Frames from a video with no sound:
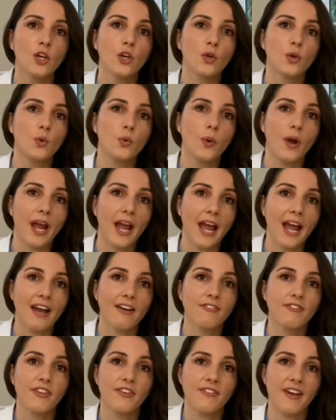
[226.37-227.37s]
who
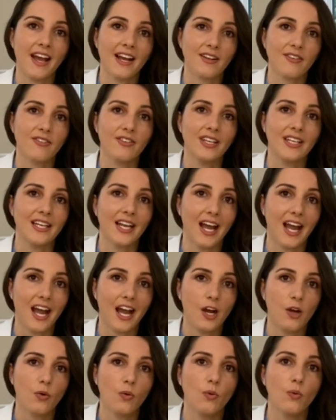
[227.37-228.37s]
have the vaccine
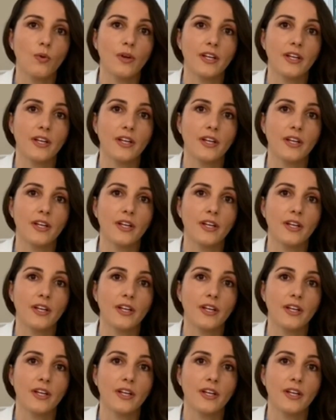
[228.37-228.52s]
out.